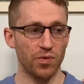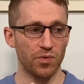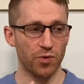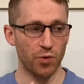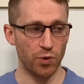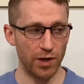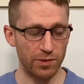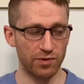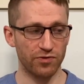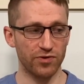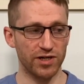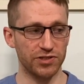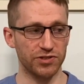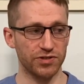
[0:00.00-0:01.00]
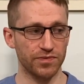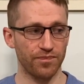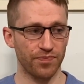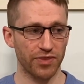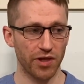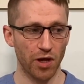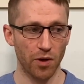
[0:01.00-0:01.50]
quick refresher,
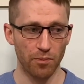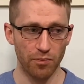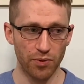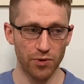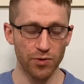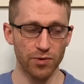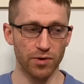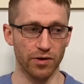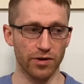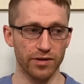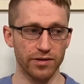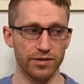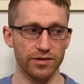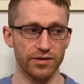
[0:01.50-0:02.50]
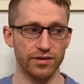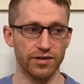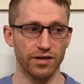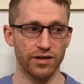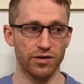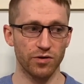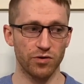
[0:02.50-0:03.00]
Puerh
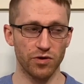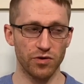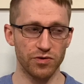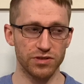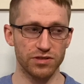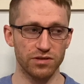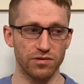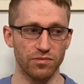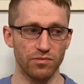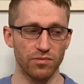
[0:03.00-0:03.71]
grows